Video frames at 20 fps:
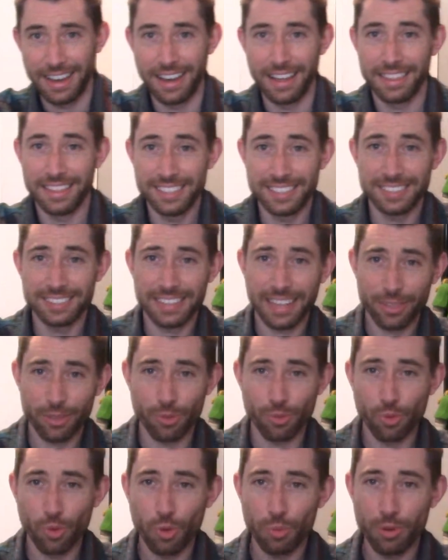this is not the
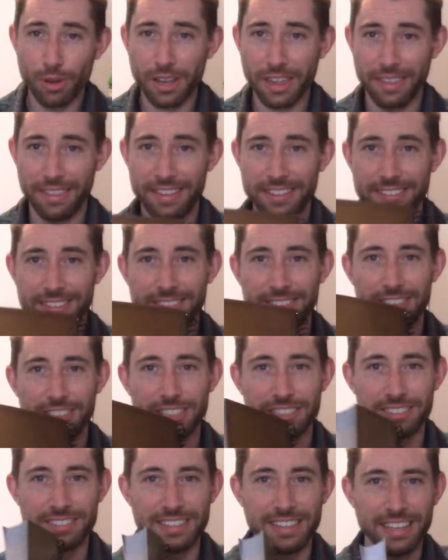rule book. This is
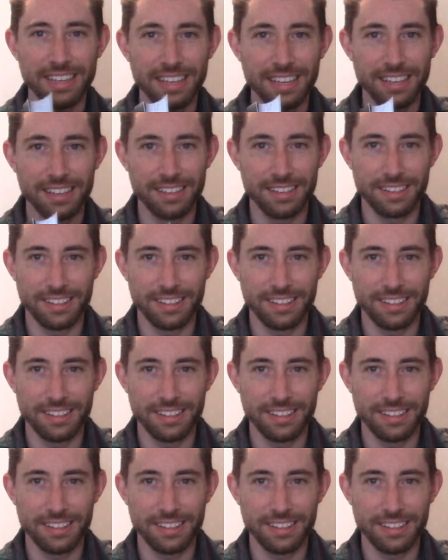just the